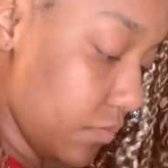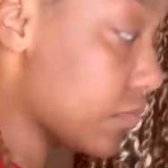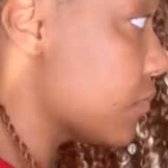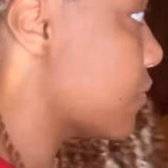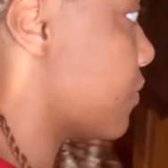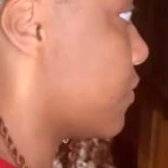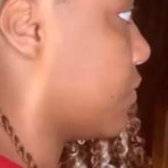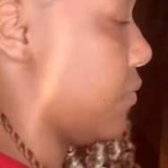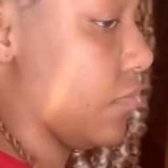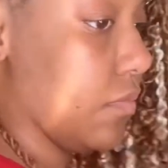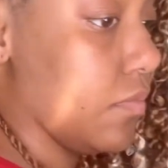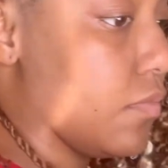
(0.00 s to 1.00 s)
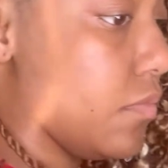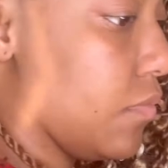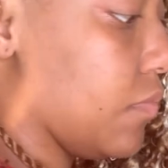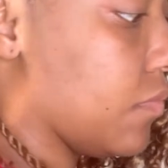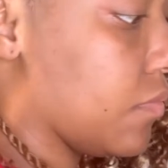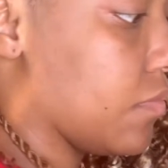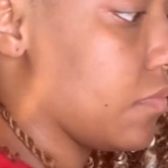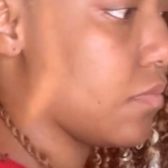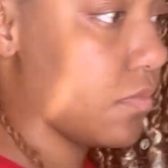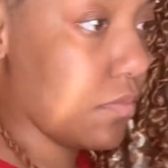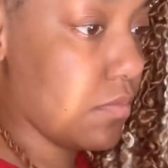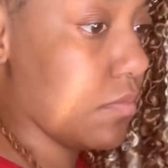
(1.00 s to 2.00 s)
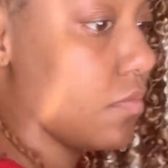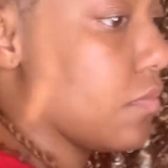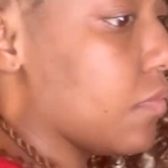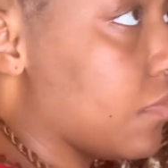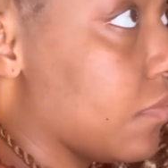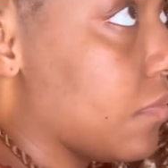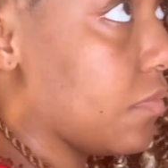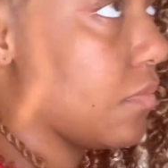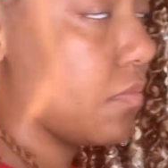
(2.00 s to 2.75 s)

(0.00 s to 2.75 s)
but sometimes you don't. This hair, as you